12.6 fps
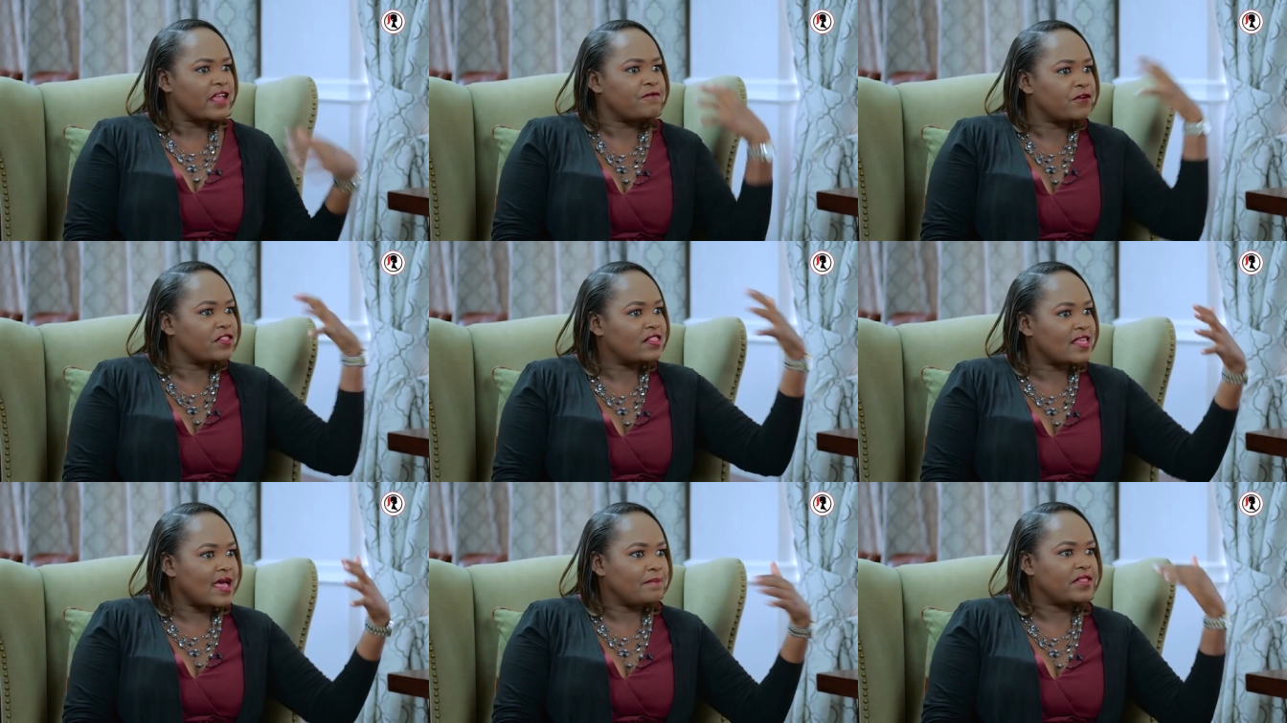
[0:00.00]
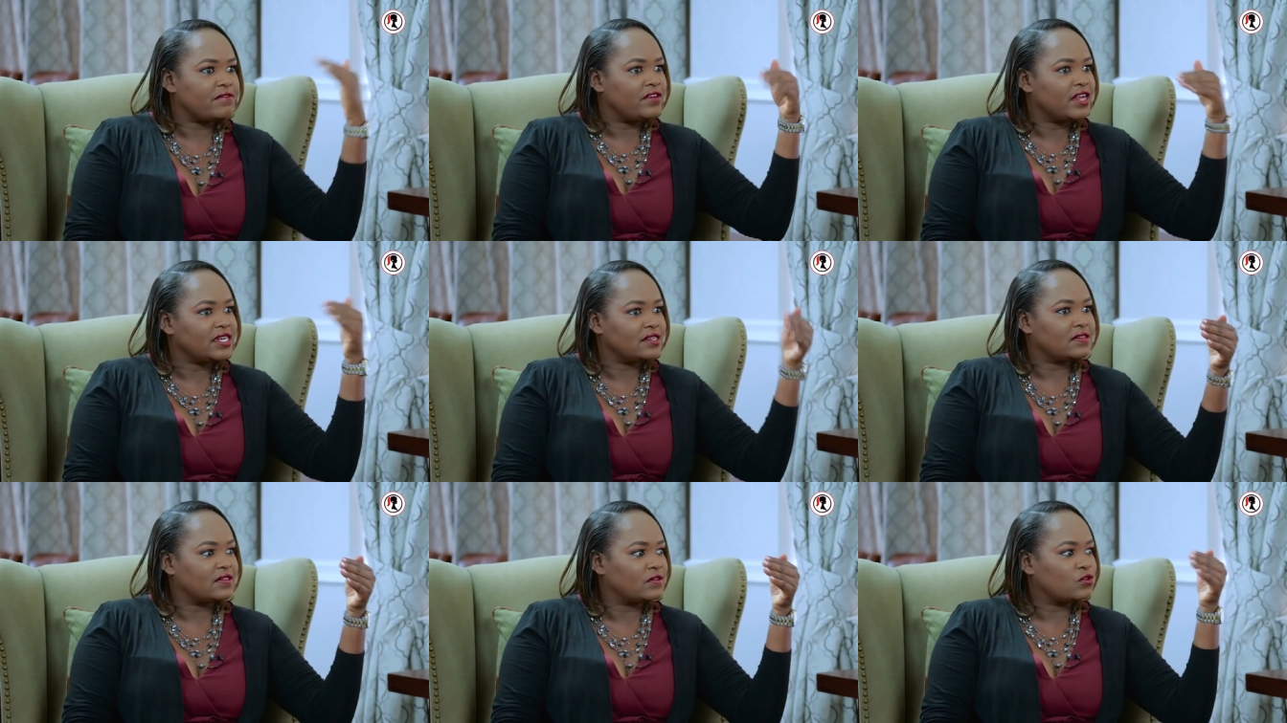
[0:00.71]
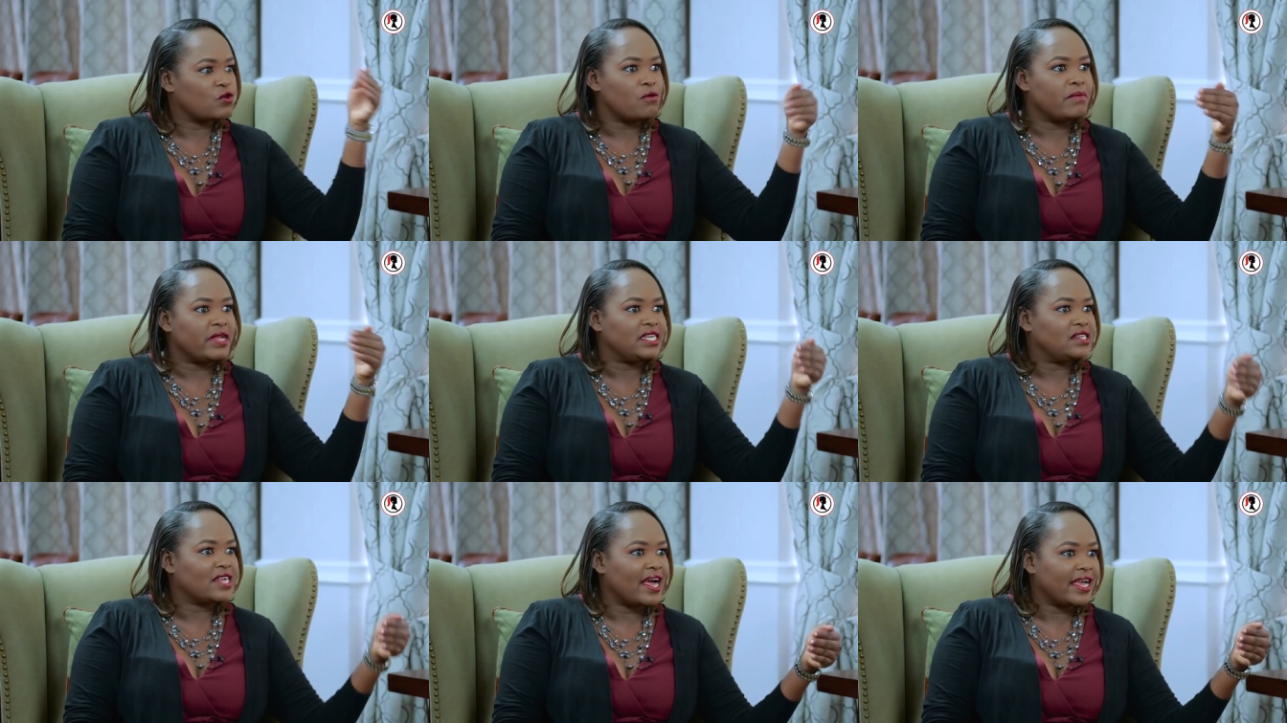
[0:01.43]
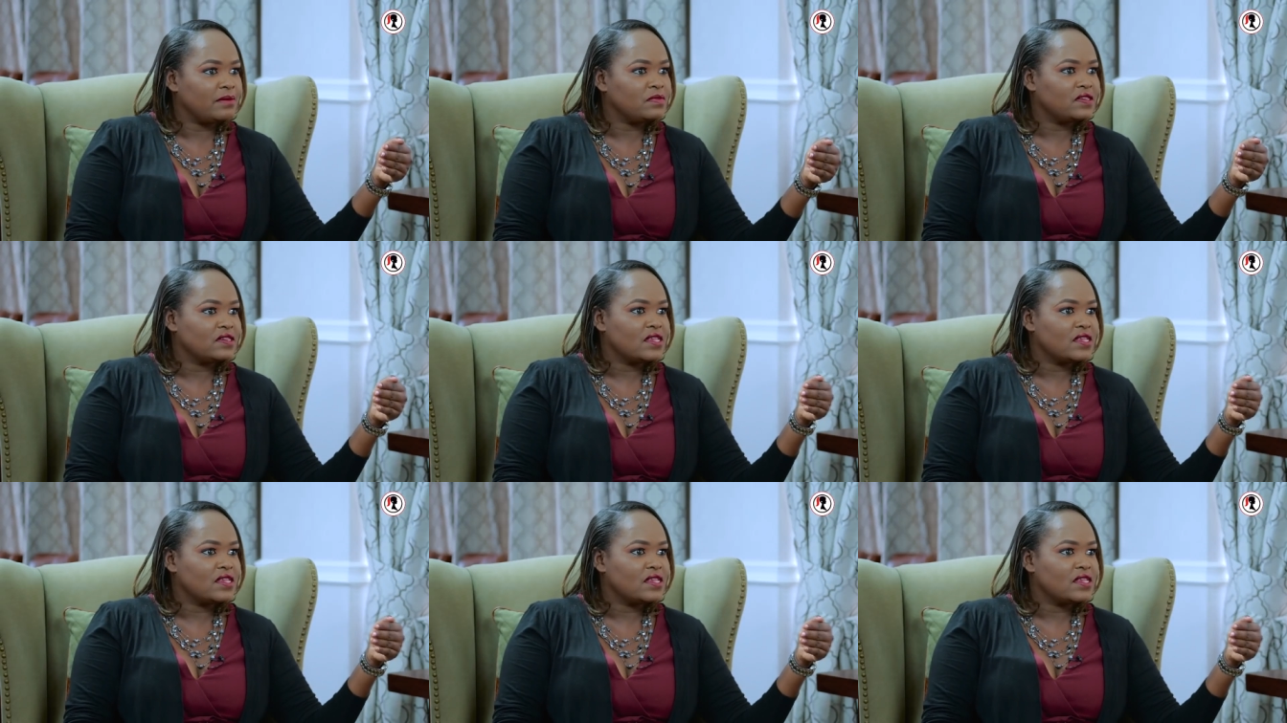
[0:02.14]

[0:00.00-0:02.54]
And for them, they've done it so many times.